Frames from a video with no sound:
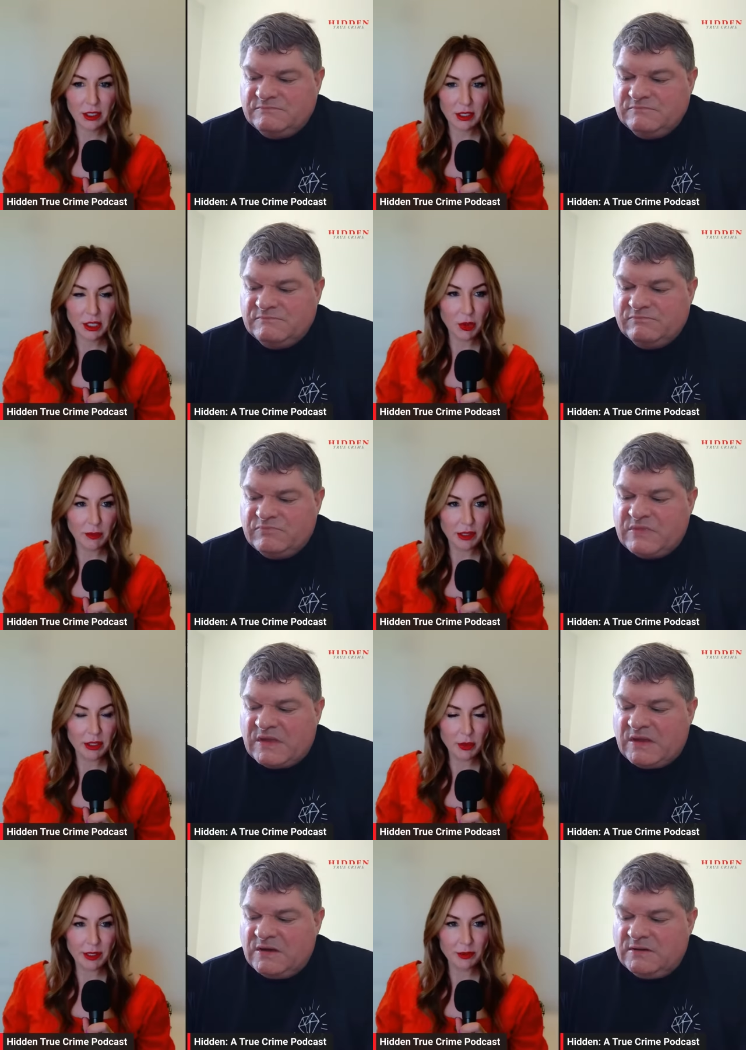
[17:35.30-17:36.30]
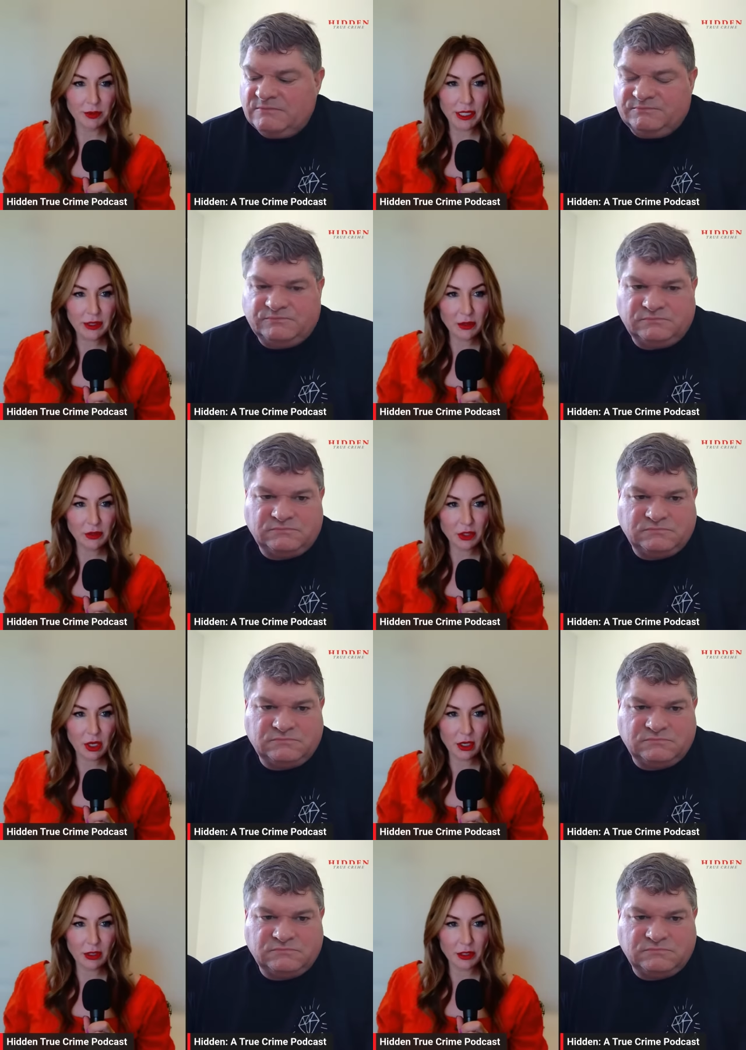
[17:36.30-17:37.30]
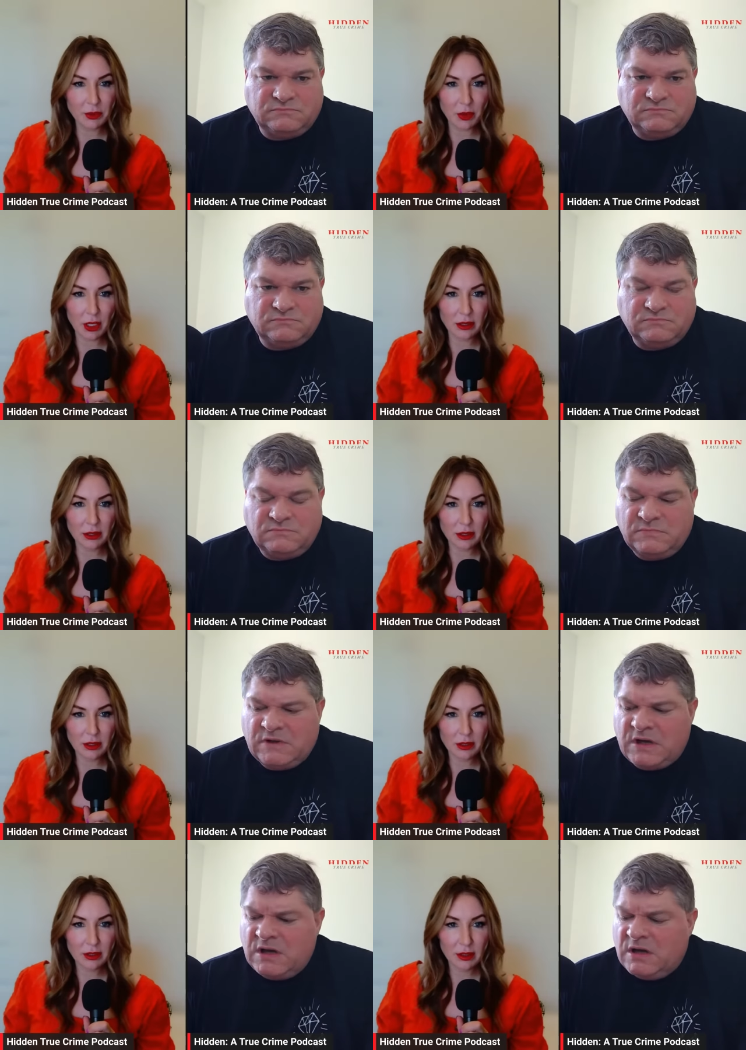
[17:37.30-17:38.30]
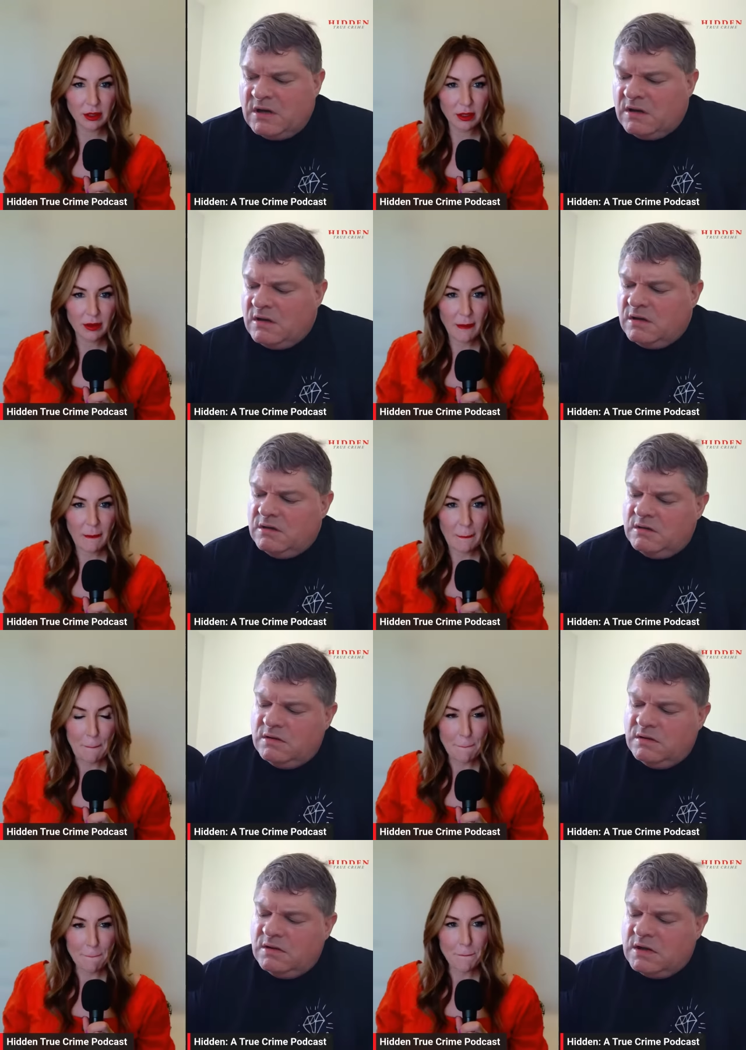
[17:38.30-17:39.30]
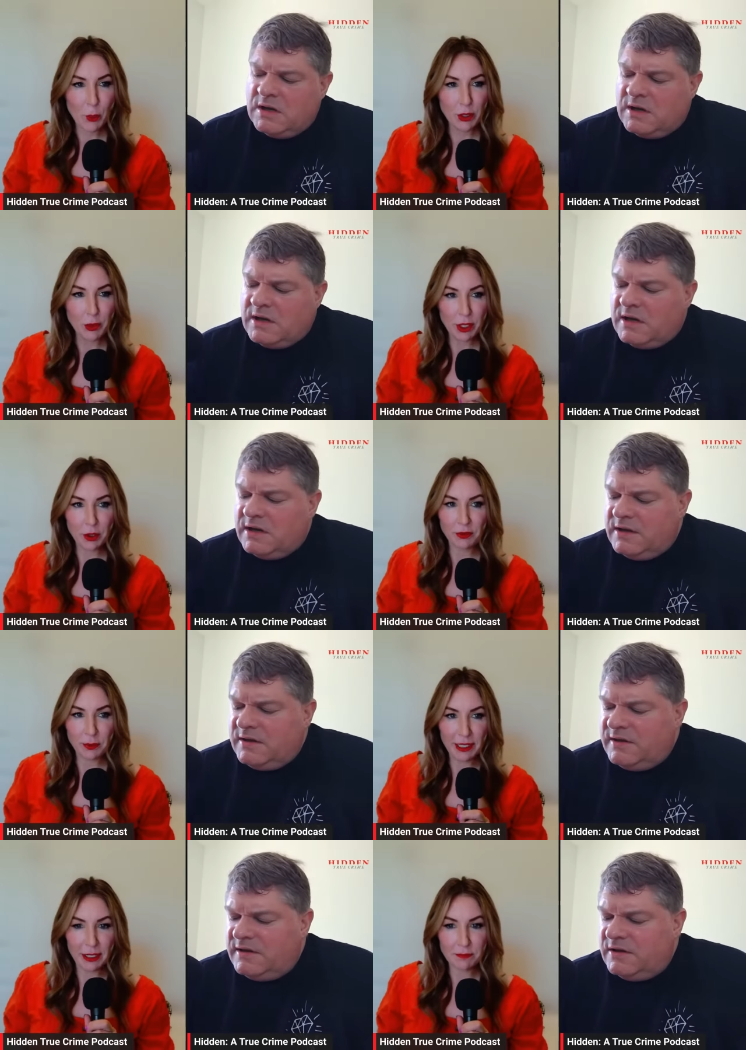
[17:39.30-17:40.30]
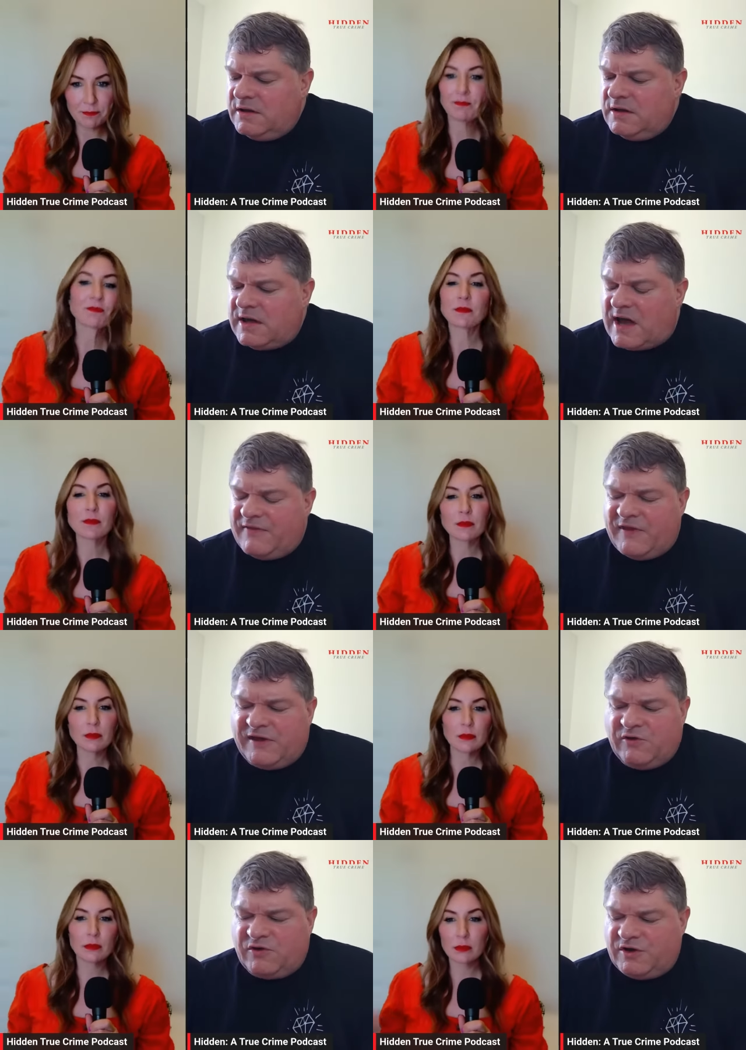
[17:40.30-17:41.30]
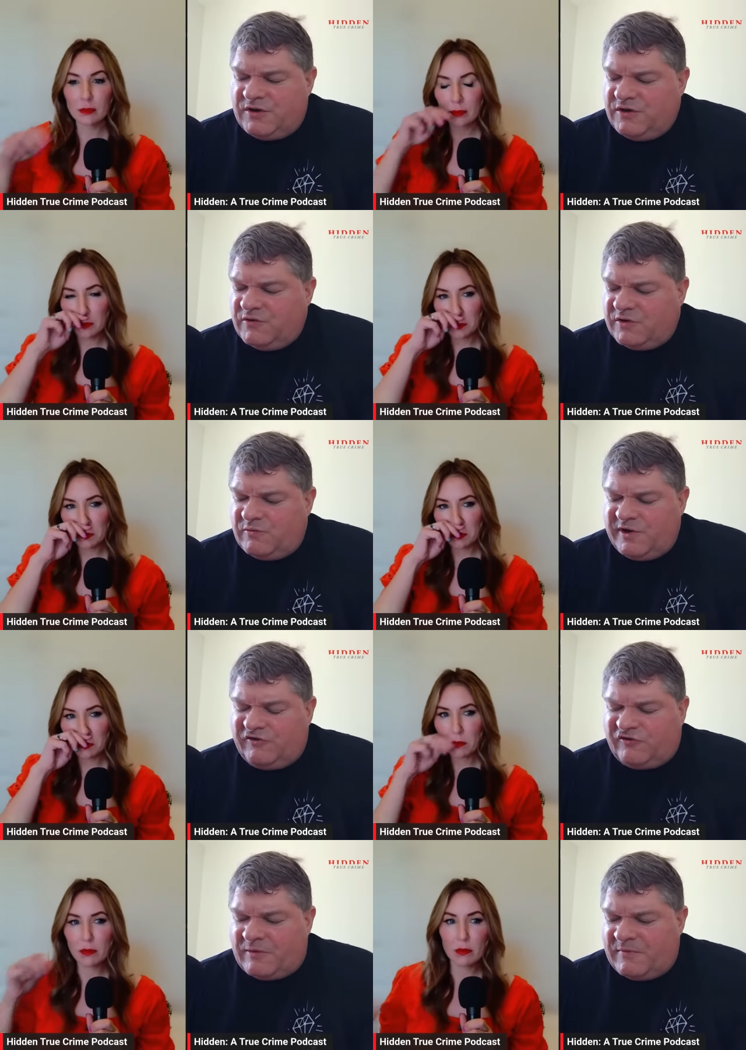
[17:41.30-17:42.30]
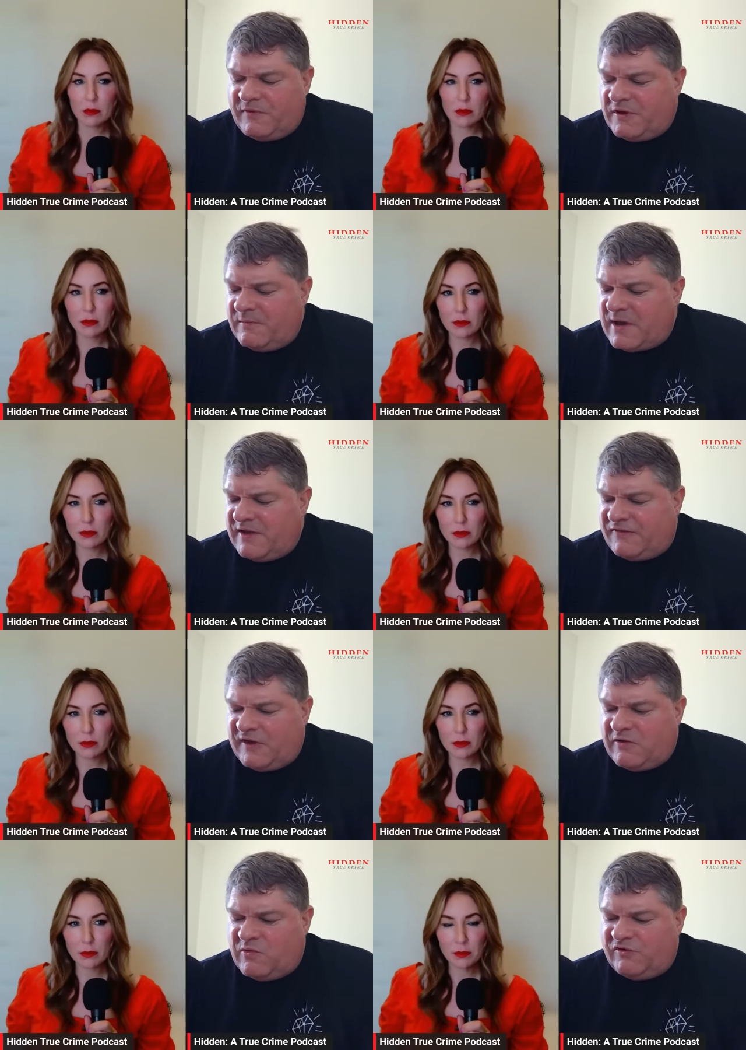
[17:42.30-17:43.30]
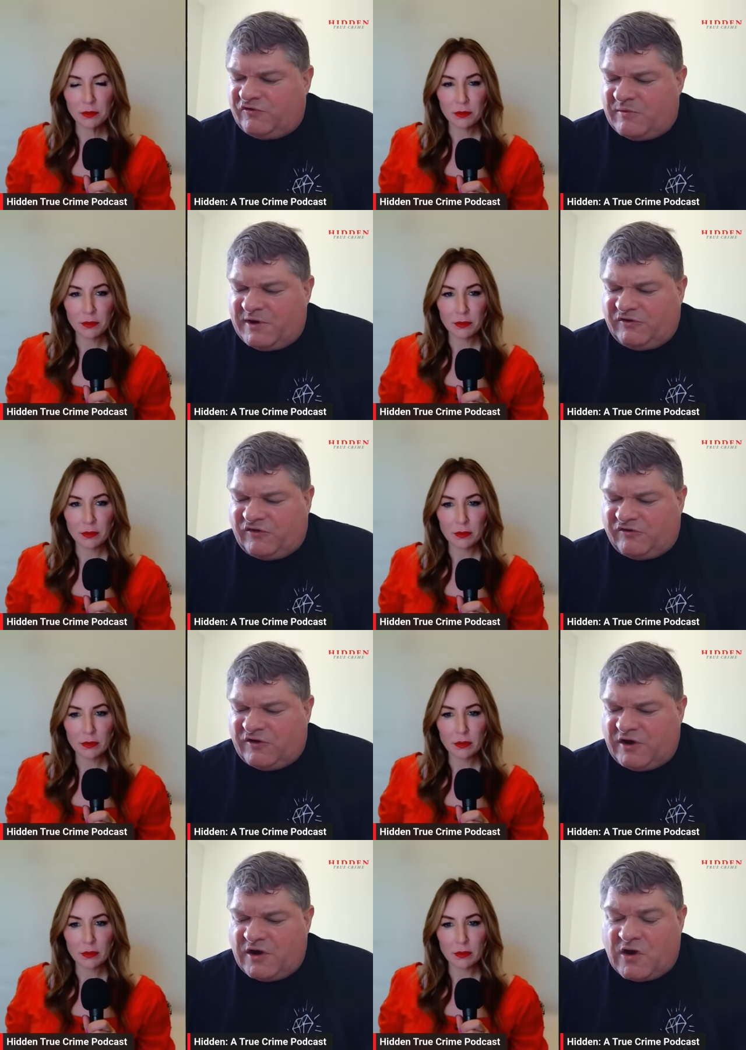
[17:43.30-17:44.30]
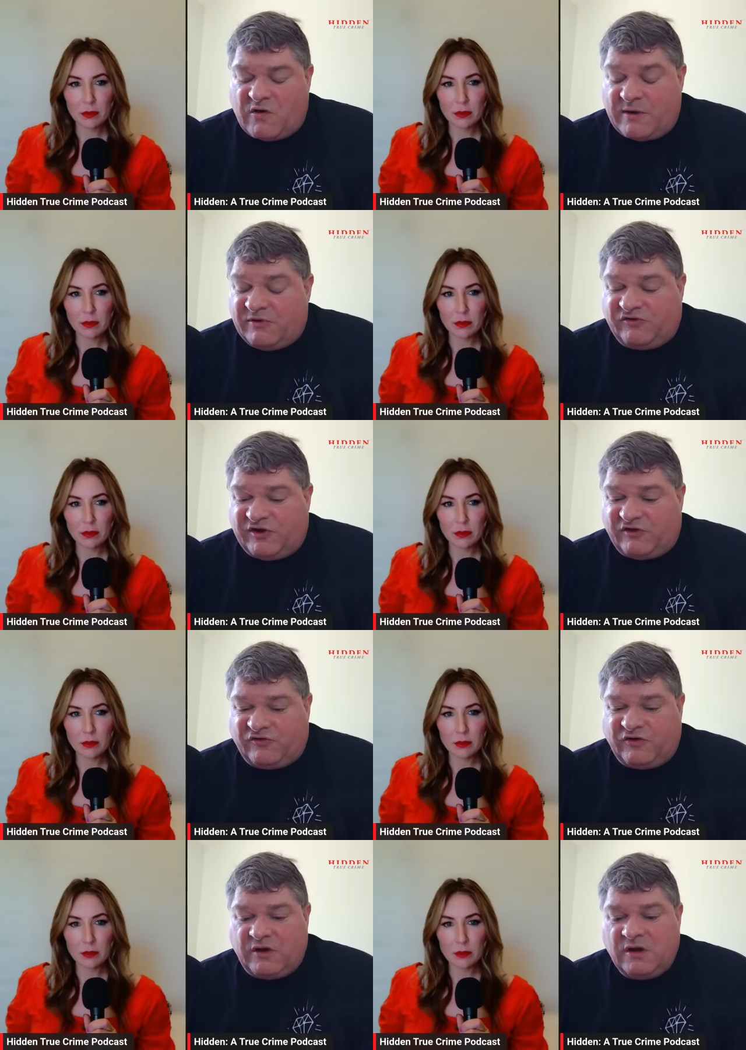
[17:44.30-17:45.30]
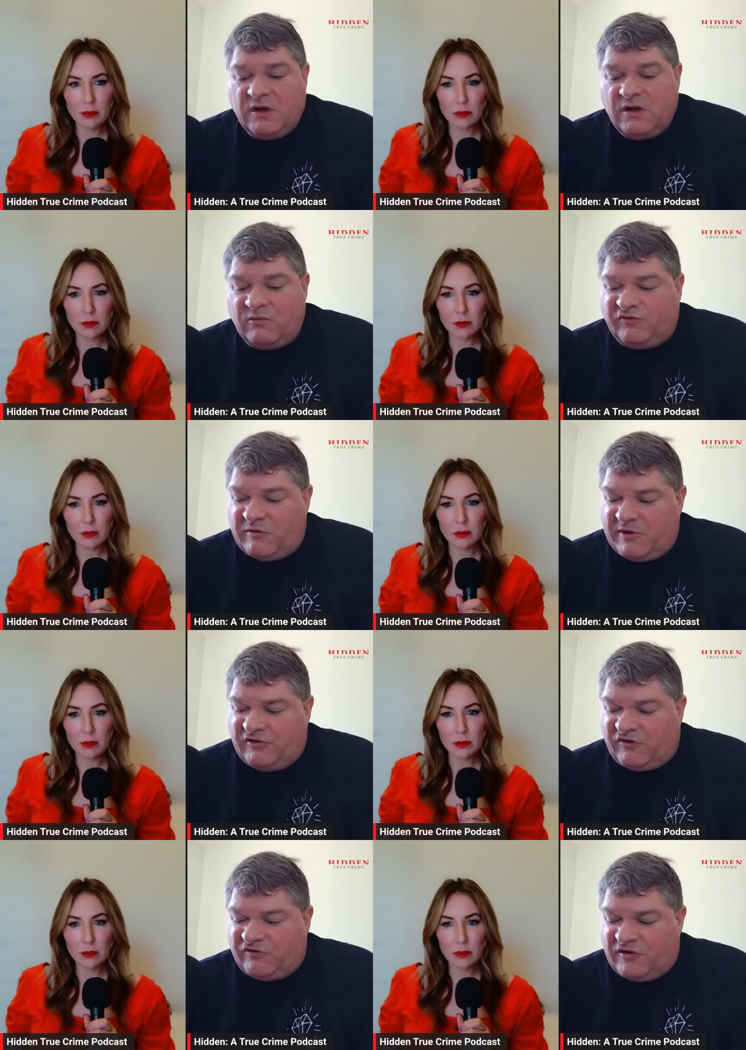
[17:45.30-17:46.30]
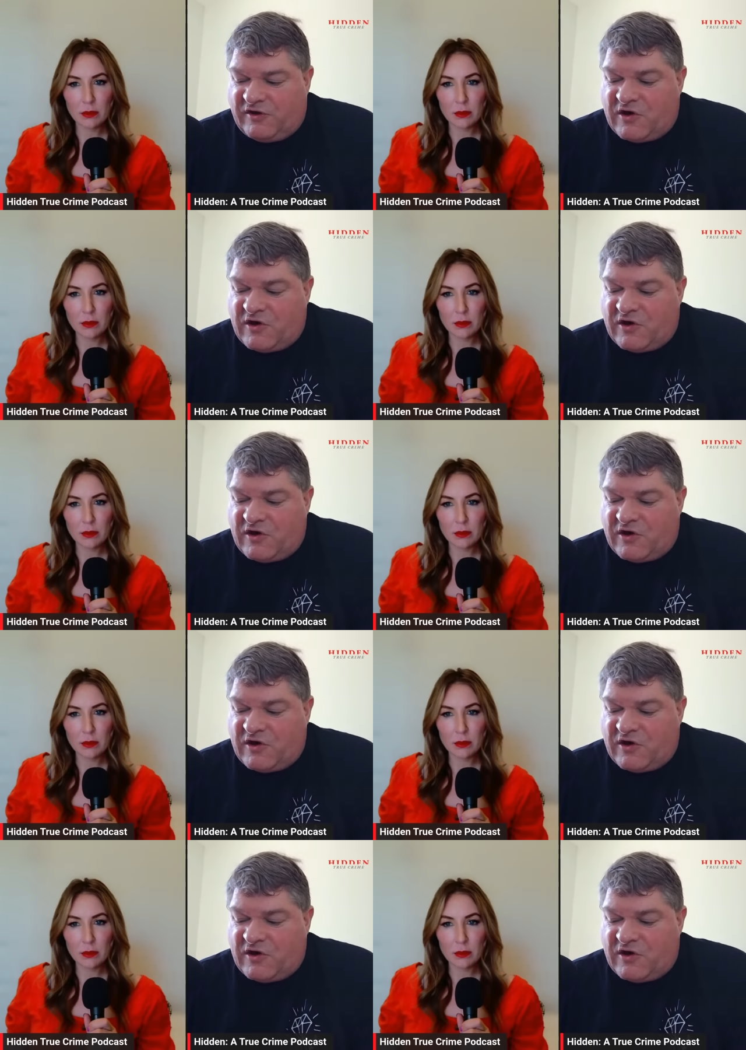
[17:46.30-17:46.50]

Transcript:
Speaker 1: Do you want me do you want me to read those, John, or do you want where do you want to go from here?
Speaker 2: Yeah, I think you could you could read some of them. I think when somebody says in a note, I mean, she doesn't. When somebody says in a